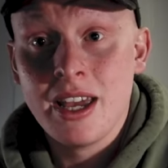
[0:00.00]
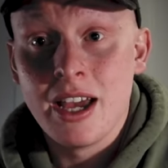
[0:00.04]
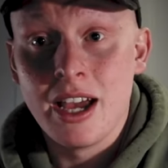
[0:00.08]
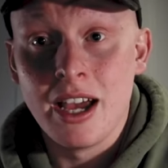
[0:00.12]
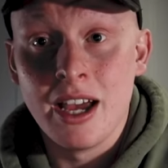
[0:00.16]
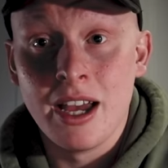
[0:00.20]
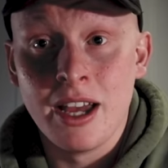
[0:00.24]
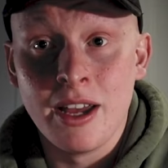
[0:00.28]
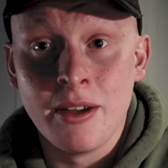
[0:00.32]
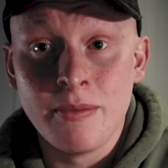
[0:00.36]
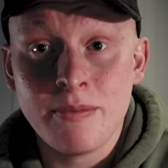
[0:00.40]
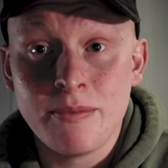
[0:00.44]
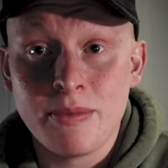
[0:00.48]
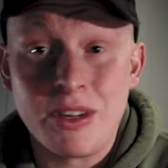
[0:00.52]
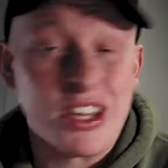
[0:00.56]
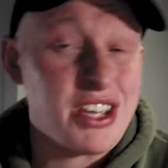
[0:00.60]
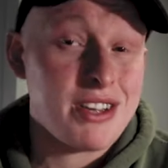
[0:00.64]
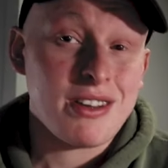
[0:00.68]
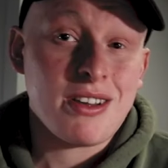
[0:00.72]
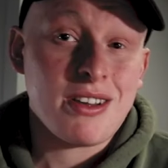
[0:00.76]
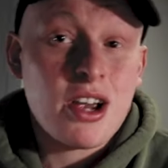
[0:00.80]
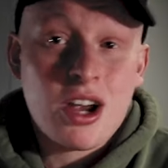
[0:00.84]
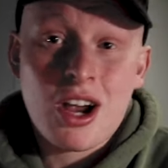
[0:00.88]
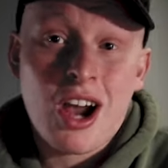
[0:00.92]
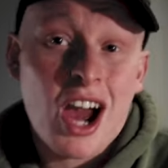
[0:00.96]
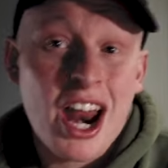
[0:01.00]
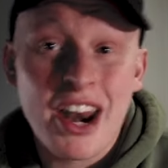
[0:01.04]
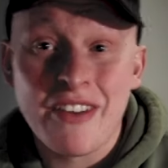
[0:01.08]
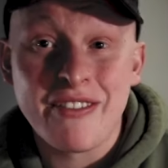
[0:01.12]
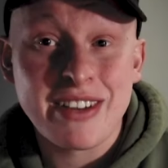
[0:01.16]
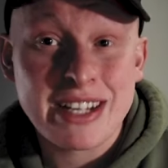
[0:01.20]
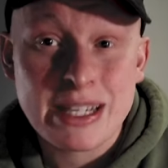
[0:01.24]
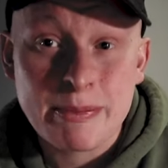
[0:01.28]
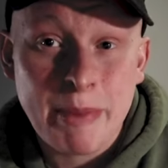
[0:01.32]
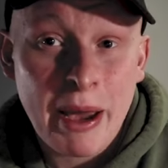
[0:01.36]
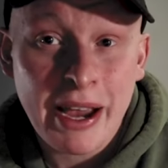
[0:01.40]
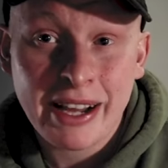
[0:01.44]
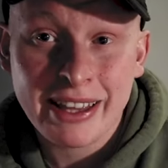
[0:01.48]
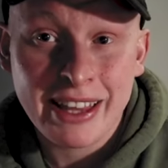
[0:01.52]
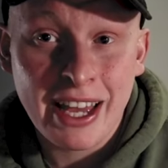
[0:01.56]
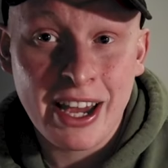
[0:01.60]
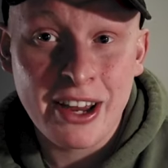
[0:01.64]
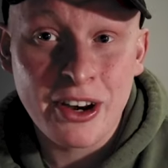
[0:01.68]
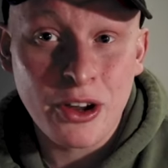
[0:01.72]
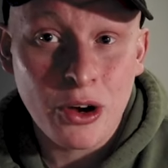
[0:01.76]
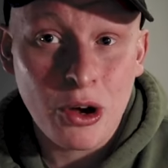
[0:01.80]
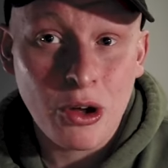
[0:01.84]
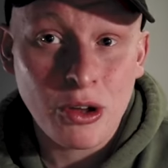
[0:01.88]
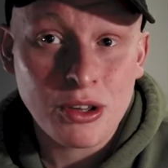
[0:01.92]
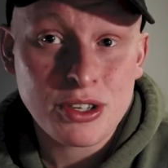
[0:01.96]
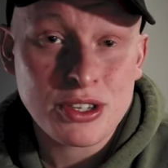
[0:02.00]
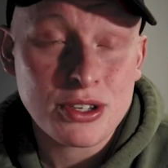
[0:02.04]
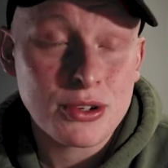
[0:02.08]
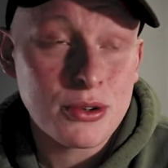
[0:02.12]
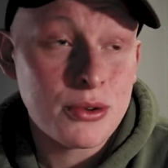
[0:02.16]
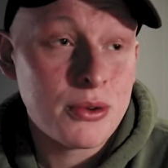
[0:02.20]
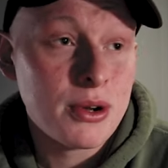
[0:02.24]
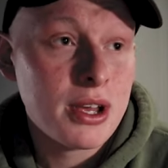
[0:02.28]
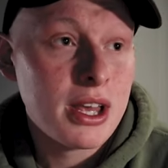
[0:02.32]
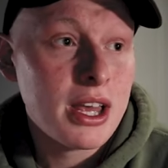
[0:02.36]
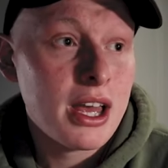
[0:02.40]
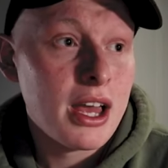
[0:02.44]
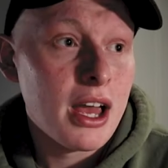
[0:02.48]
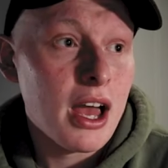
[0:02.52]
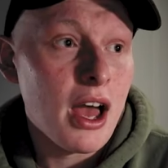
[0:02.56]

Um, kind of expect that in a hostel.